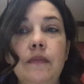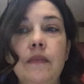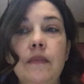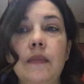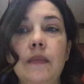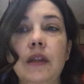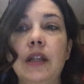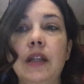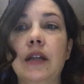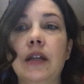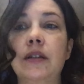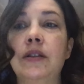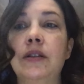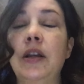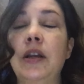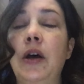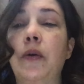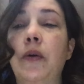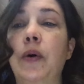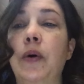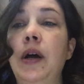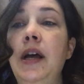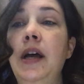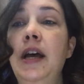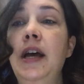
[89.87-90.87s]
So
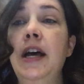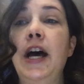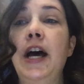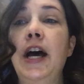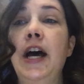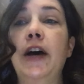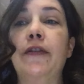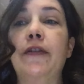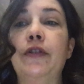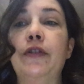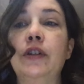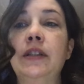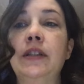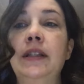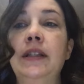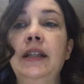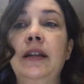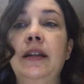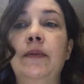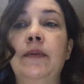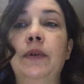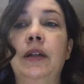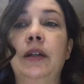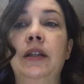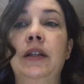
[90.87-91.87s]
first thing
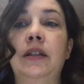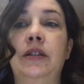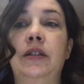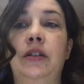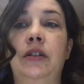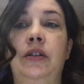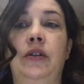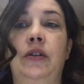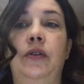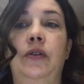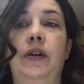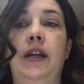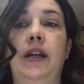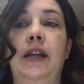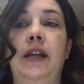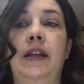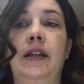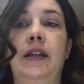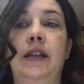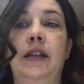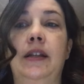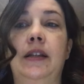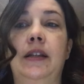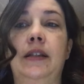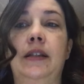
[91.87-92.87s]
I'm going to do
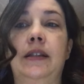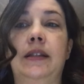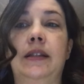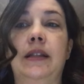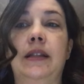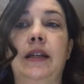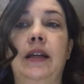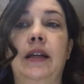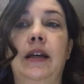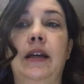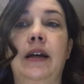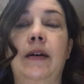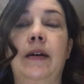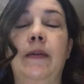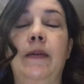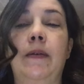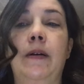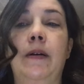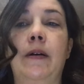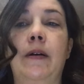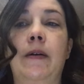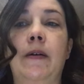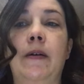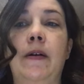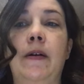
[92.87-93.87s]
is
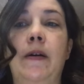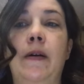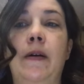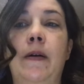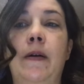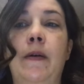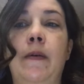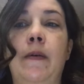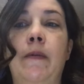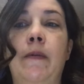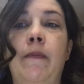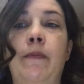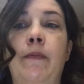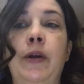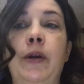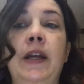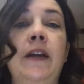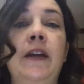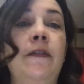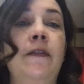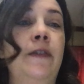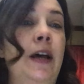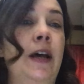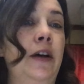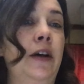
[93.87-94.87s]
pick a
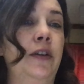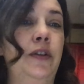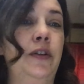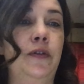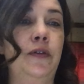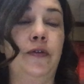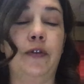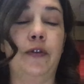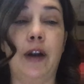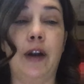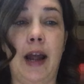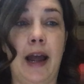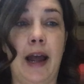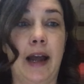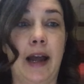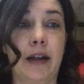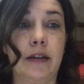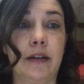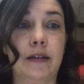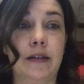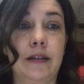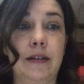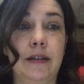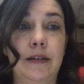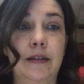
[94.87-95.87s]
value for
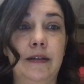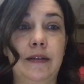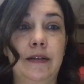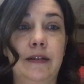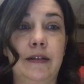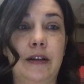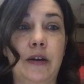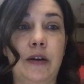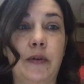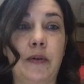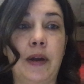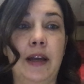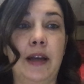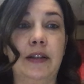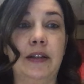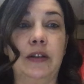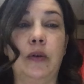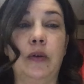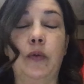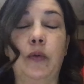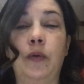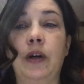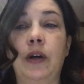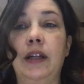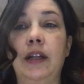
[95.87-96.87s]
x. Okay, so
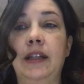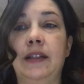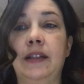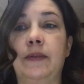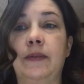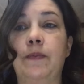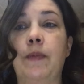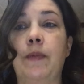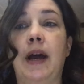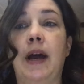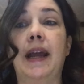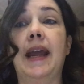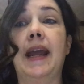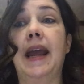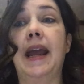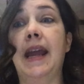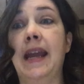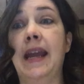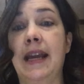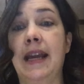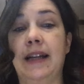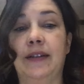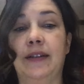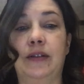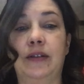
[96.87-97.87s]
what is my
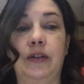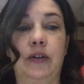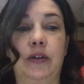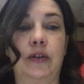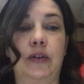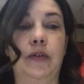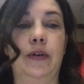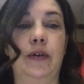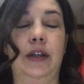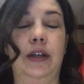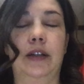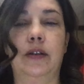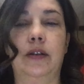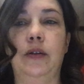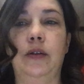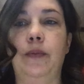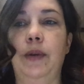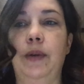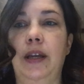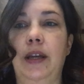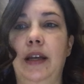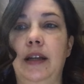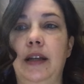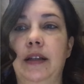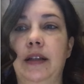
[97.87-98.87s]
answer going to
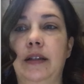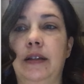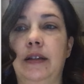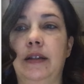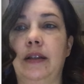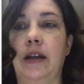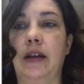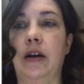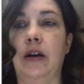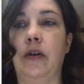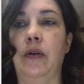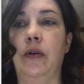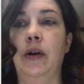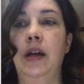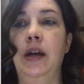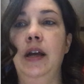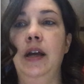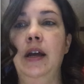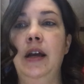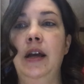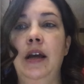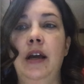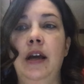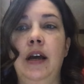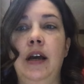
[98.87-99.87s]
be? So
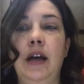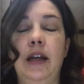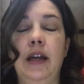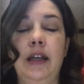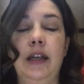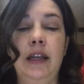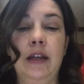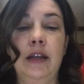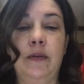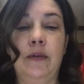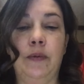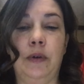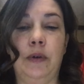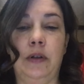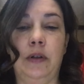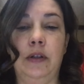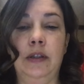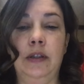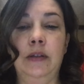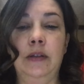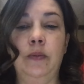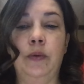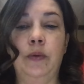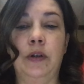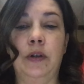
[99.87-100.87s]
equals,
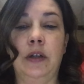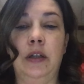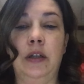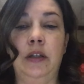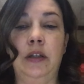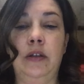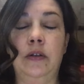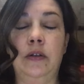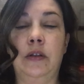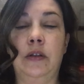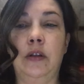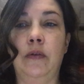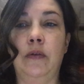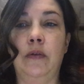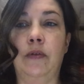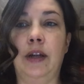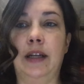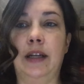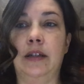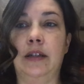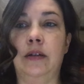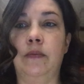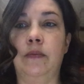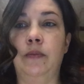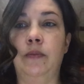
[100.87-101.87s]
we're going to use the
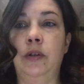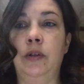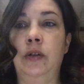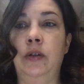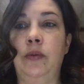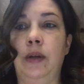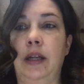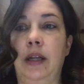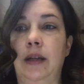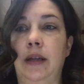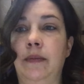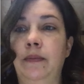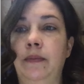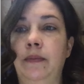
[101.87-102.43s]
random between.